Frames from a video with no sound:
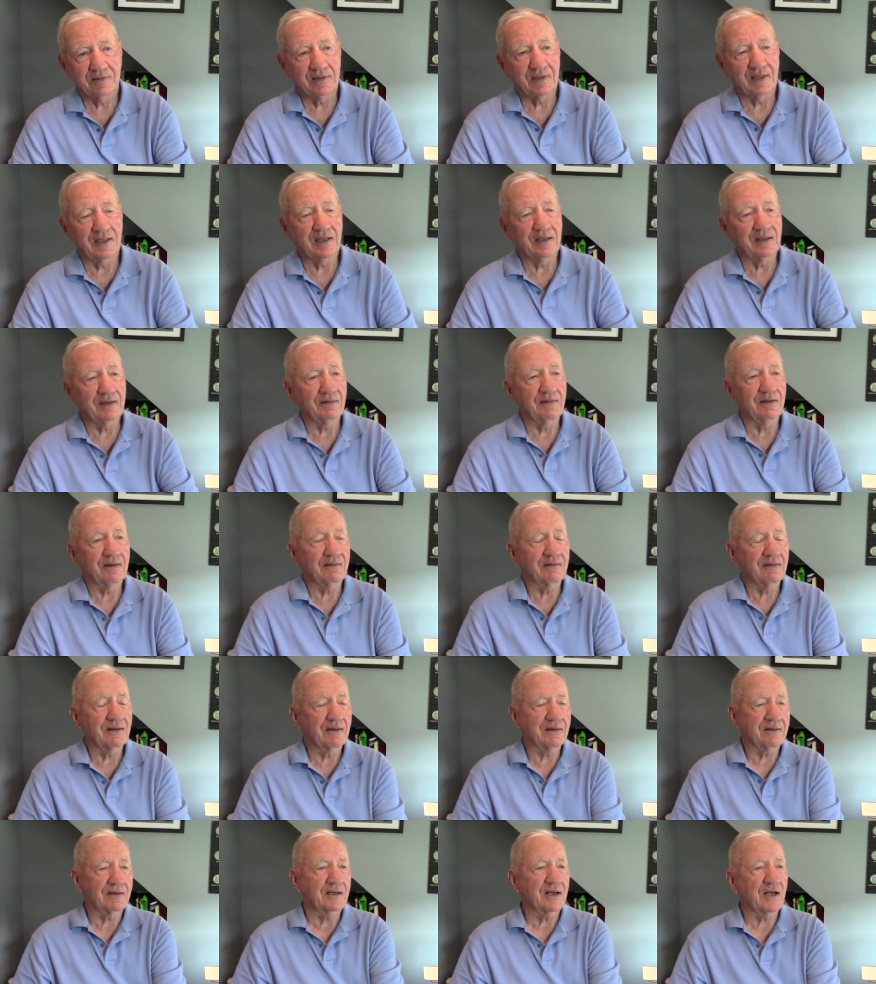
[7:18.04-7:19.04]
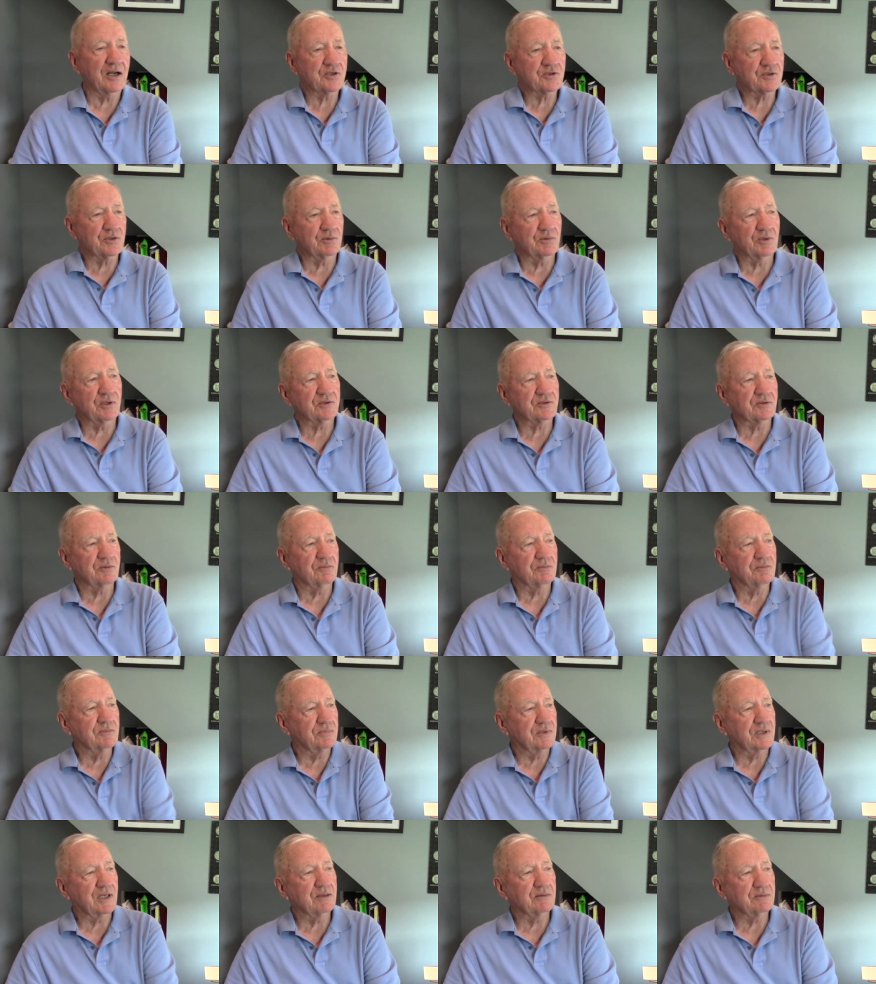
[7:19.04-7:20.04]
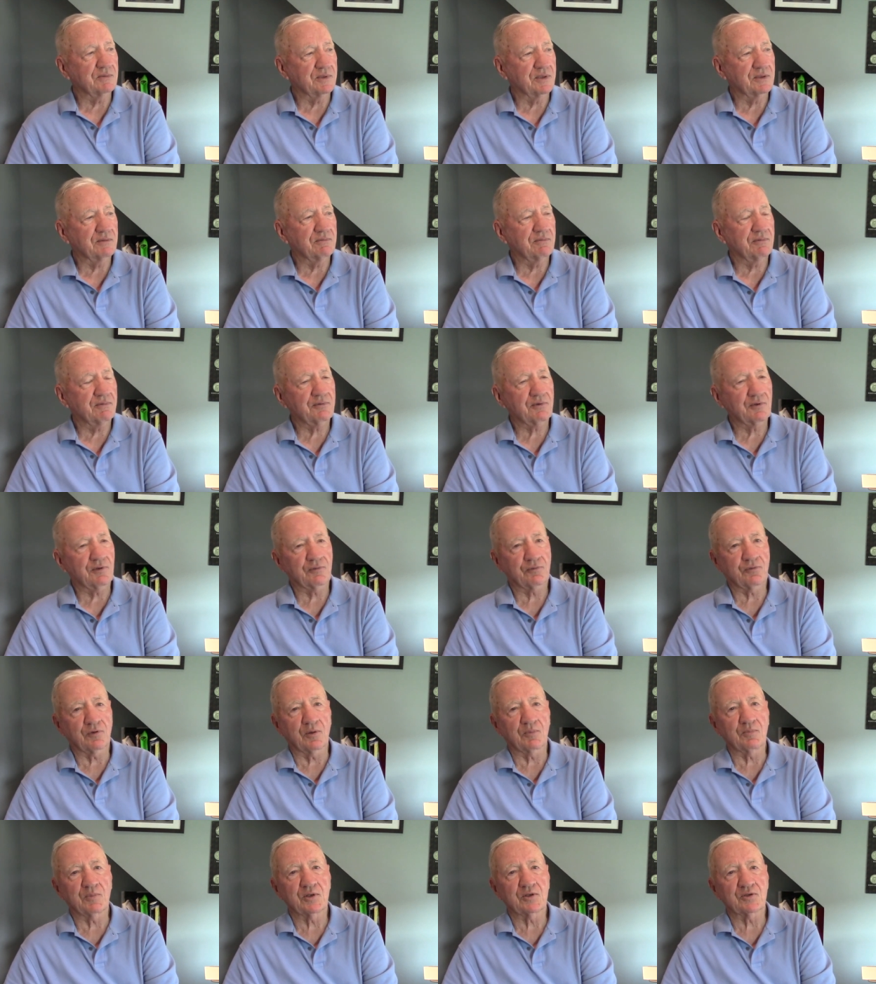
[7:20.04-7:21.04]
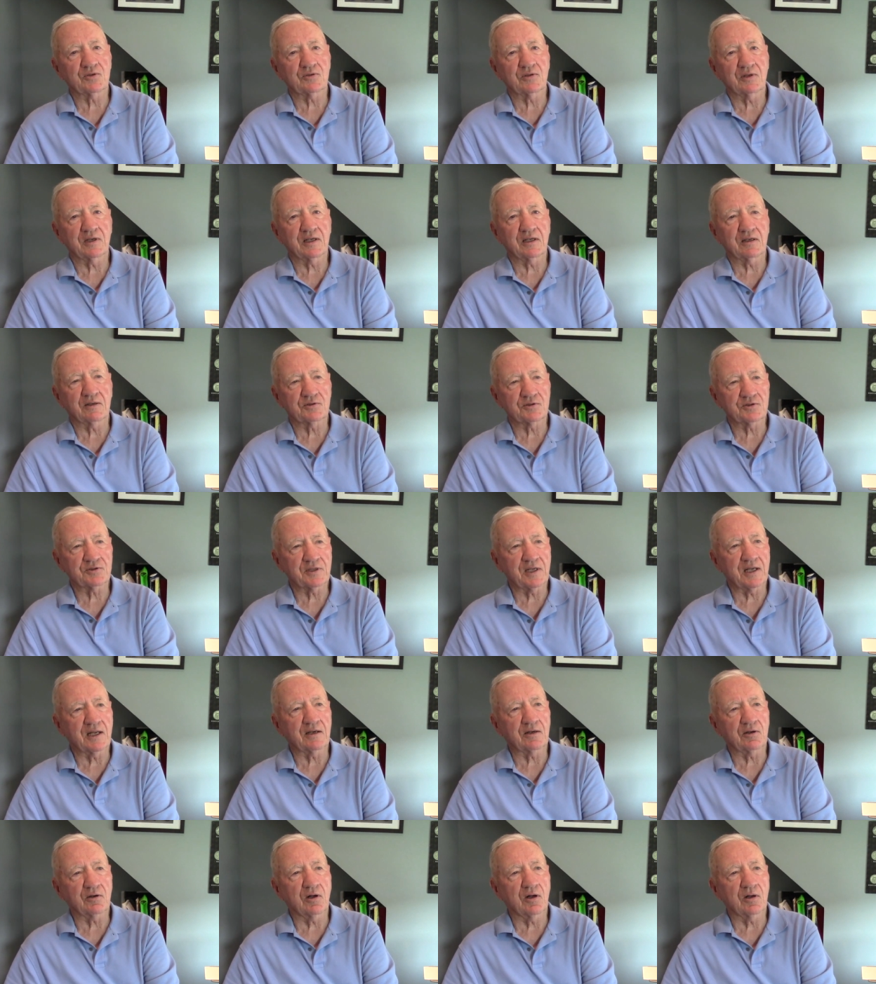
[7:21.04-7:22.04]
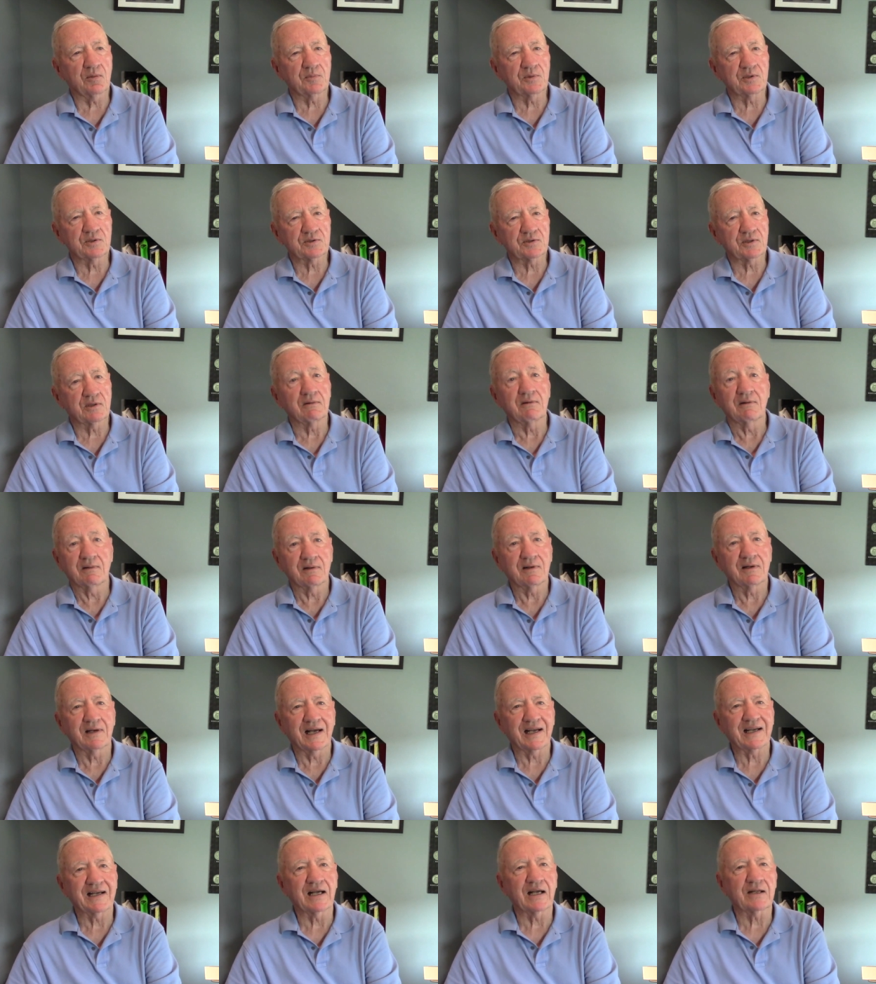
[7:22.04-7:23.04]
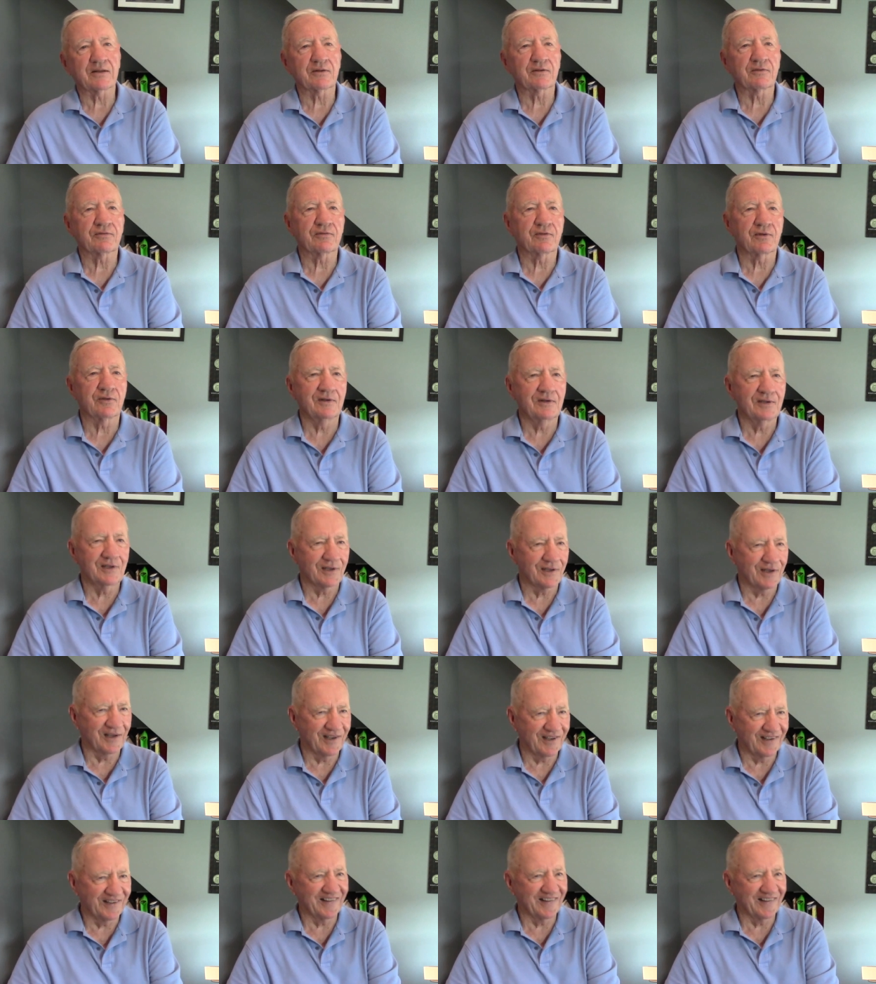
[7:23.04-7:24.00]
And uh, gosh, it wasn't probably three or four months later, Stan called me and said, I got the phone call.